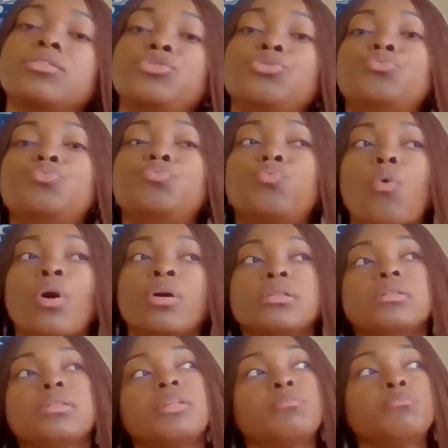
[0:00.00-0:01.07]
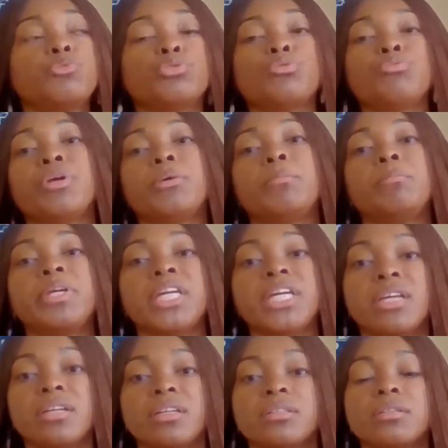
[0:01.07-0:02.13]
You want them to
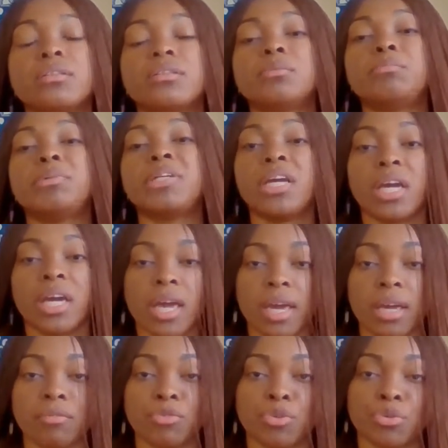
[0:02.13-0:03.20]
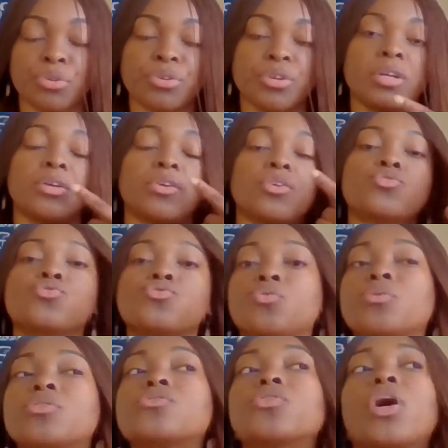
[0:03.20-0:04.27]
repeat the behavior.
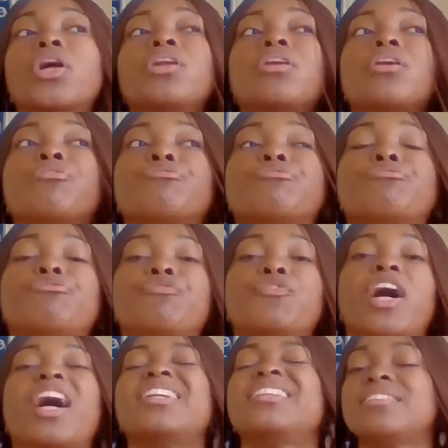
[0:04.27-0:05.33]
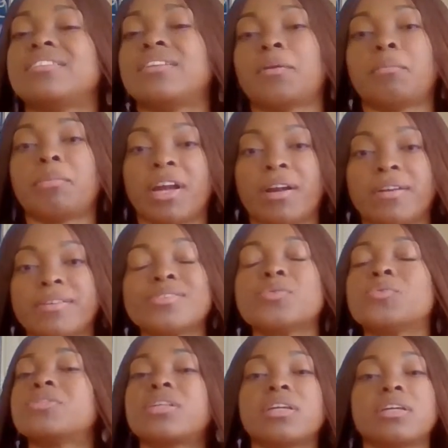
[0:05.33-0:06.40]
So it's not enough. I see a lot of parents
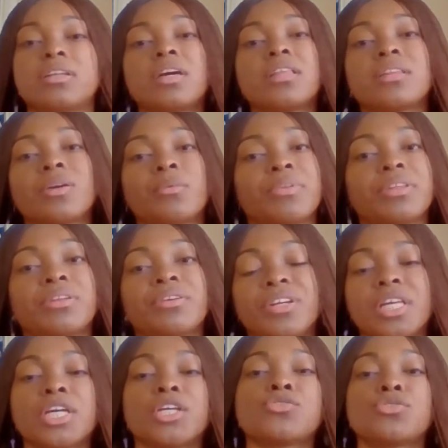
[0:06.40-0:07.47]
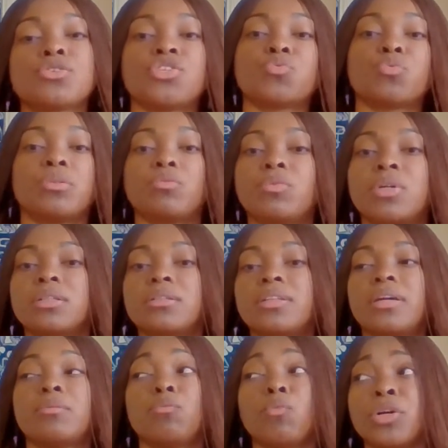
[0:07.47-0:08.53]
who say nothing when their kids are doing well
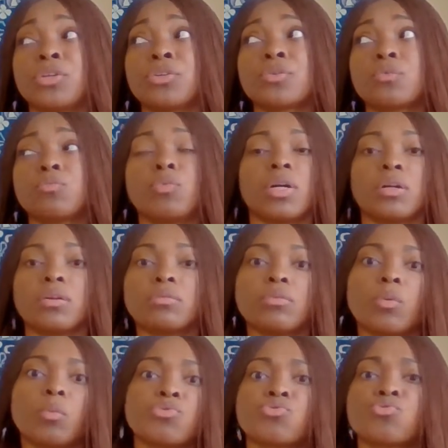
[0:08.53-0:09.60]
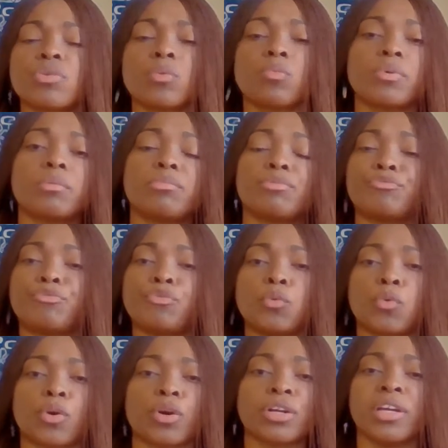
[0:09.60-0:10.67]
and wonder, well, it was doing well
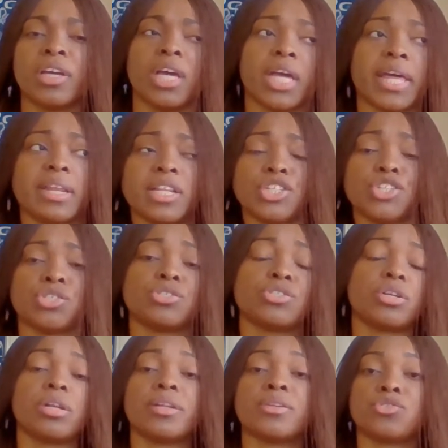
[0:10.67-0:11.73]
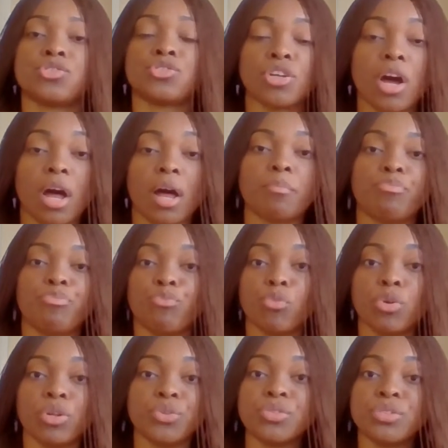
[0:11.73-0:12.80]
before and just suddenly stopped.
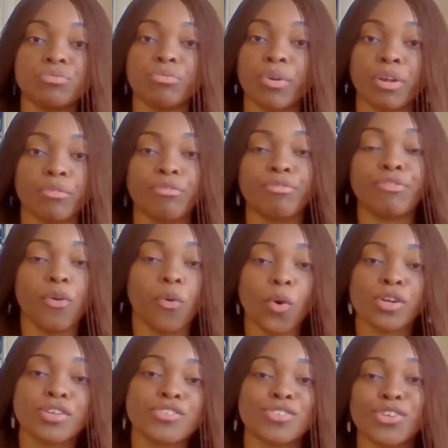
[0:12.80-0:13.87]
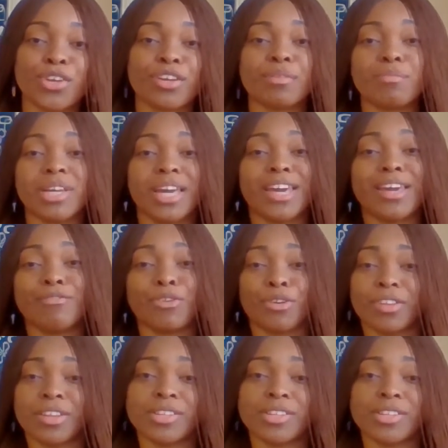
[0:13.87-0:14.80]
Well, you didn't reinforce the good behavior.